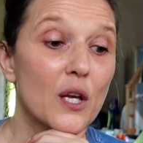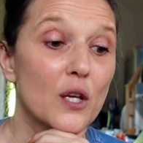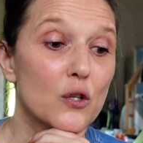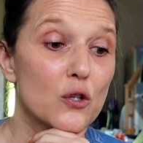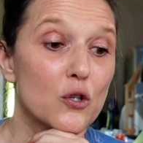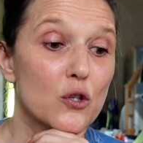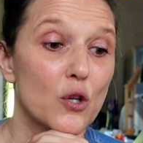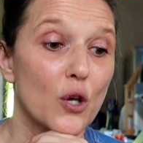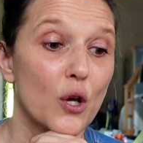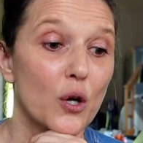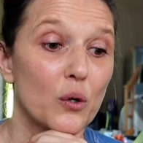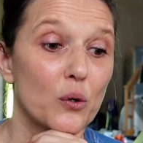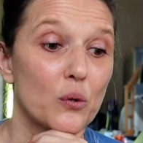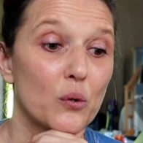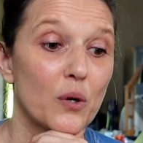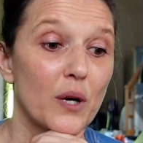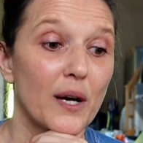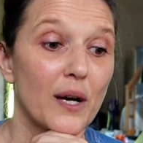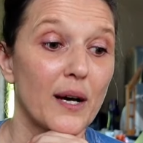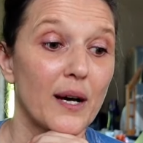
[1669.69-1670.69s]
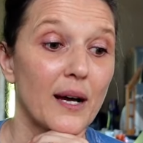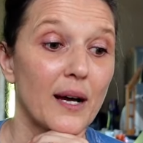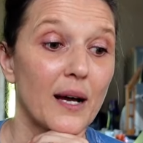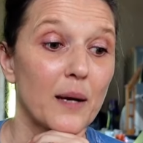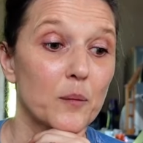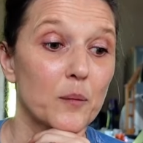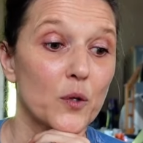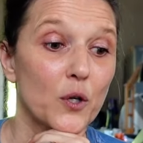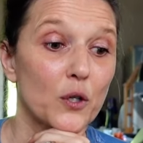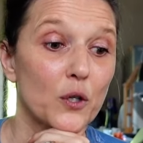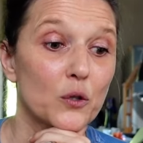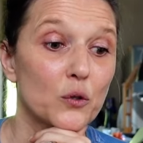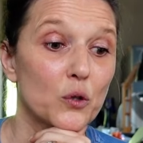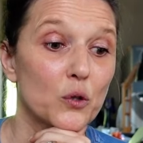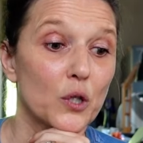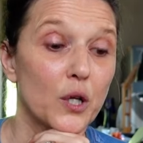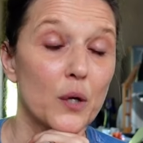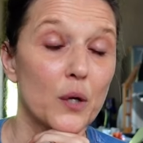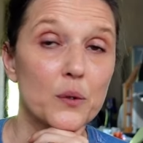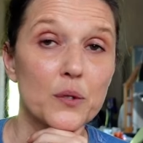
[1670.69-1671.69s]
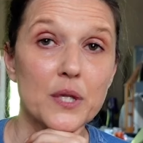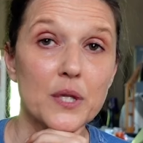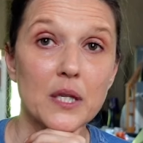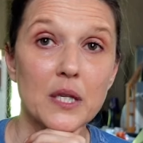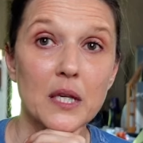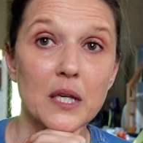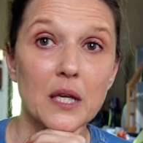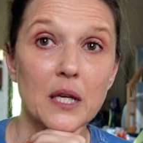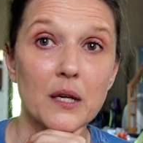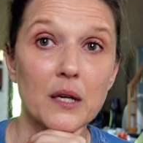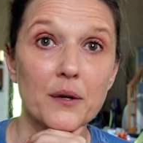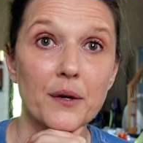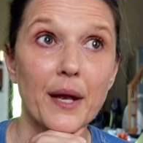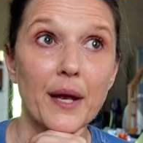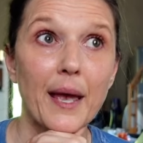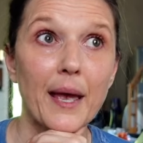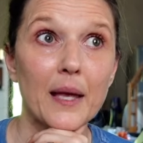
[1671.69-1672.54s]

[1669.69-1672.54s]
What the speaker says: So I'm going to close it here